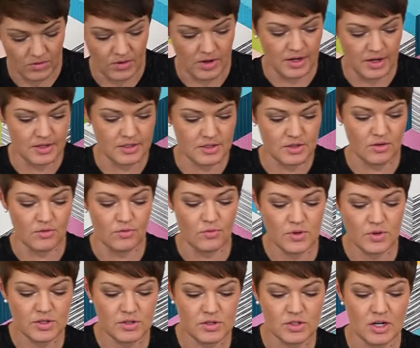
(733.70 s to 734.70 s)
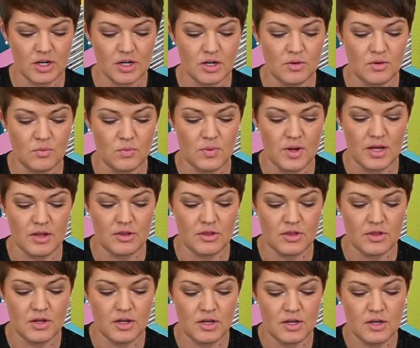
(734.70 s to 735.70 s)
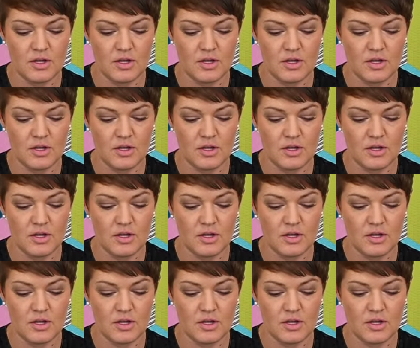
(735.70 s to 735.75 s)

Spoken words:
Alright, so if we started with